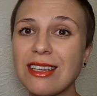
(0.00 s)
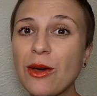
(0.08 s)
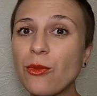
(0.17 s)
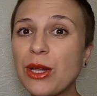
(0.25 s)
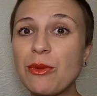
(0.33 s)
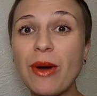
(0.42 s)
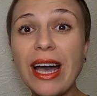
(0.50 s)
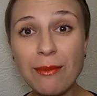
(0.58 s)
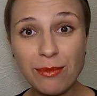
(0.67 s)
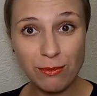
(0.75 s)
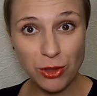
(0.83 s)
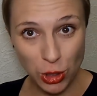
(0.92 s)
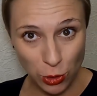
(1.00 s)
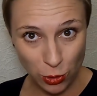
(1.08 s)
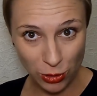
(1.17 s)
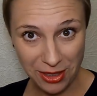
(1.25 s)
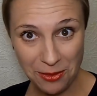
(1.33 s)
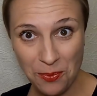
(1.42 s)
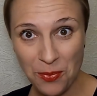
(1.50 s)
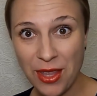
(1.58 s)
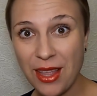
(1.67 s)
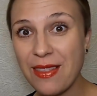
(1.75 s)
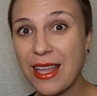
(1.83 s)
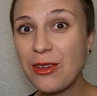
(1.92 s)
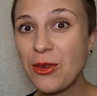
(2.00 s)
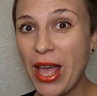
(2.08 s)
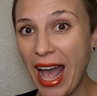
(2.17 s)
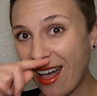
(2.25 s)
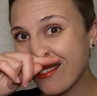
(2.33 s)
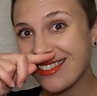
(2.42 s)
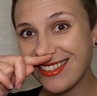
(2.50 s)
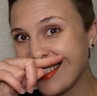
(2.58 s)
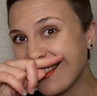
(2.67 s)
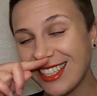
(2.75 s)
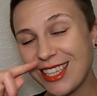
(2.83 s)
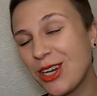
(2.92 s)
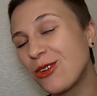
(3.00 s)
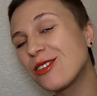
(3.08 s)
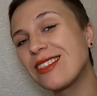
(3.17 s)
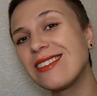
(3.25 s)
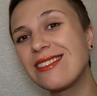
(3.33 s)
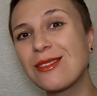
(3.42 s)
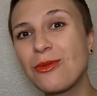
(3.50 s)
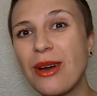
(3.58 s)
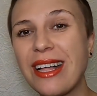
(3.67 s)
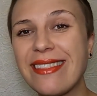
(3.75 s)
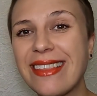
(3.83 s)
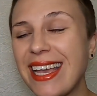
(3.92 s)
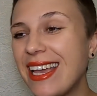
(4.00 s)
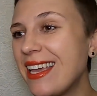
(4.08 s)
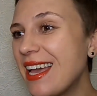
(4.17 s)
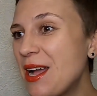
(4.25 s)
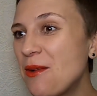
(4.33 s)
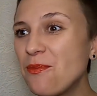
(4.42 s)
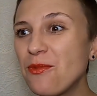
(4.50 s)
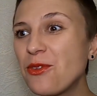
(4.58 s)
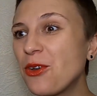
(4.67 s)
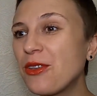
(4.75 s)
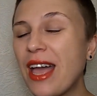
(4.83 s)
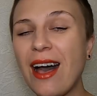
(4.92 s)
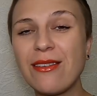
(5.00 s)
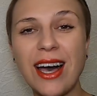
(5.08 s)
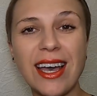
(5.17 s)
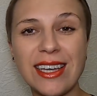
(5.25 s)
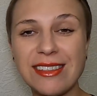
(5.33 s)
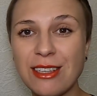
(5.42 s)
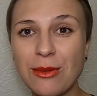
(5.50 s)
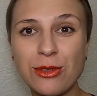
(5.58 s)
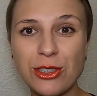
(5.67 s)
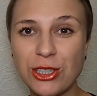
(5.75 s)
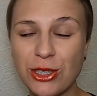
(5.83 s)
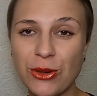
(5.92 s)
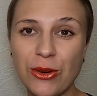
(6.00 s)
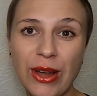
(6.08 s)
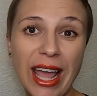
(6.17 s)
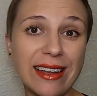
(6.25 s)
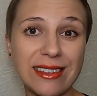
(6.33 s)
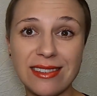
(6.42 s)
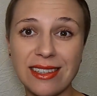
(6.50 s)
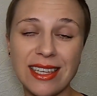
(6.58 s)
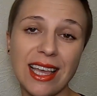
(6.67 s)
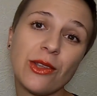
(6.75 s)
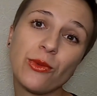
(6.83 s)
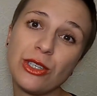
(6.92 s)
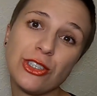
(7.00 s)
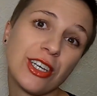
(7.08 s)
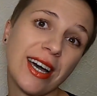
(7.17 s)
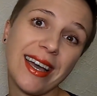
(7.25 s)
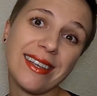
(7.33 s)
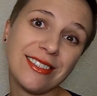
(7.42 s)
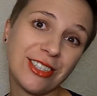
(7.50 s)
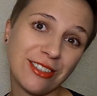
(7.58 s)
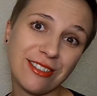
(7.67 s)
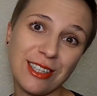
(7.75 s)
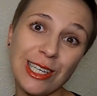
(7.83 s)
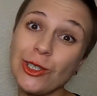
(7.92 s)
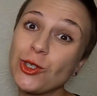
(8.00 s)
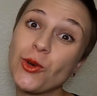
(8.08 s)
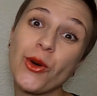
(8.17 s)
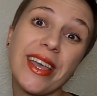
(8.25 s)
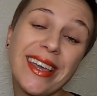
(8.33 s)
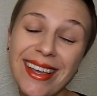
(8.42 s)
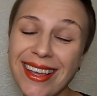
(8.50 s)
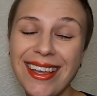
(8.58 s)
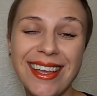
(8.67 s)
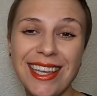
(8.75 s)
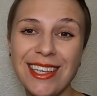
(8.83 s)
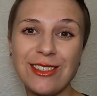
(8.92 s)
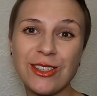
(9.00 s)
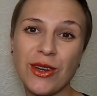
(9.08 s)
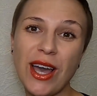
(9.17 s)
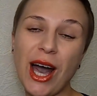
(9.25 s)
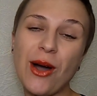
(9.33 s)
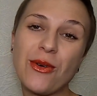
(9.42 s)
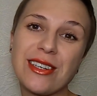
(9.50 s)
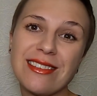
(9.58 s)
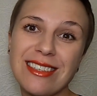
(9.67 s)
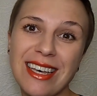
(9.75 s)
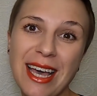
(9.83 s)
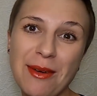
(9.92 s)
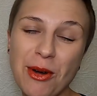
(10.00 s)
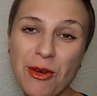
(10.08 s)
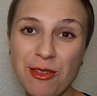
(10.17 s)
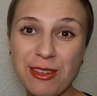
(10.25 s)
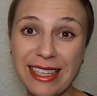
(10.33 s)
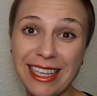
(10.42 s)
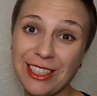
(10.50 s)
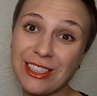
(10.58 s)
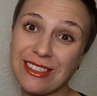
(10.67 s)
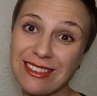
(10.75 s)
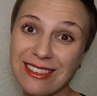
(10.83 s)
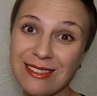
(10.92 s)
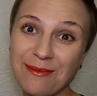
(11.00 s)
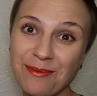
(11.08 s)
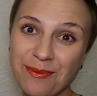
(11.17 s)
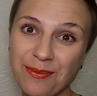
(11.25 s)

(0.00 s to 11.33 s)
the time when my children, they don't have sneezing noses, when they don't have high temperature or anything, and which just enjoy our time, our vacations.